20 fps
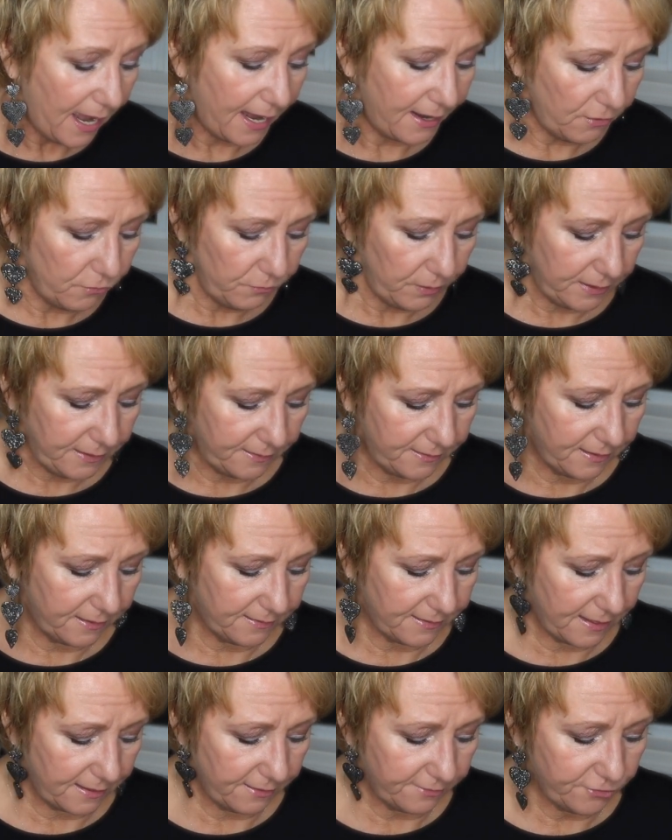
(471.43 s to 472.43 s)
I don't really
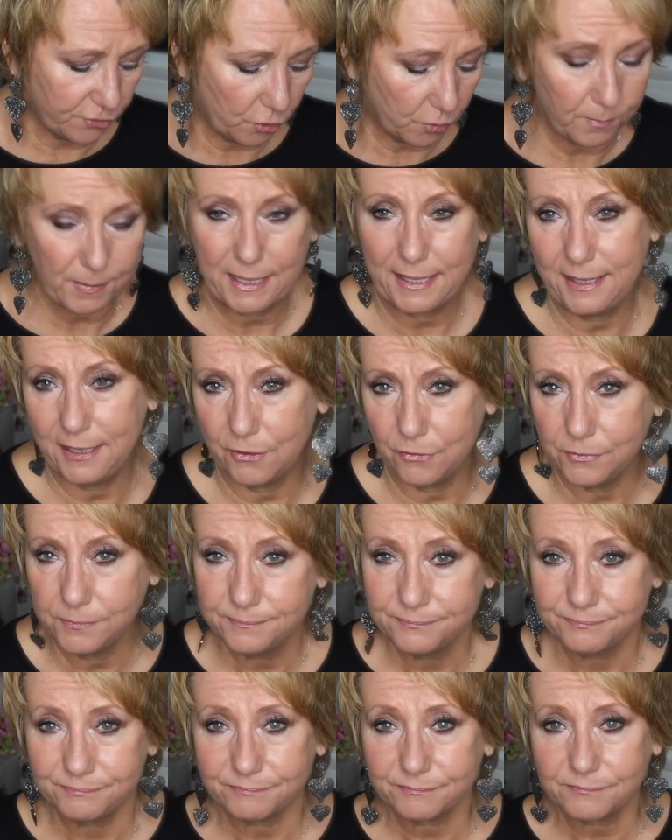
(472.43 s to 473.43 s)
think that it's hurt my hair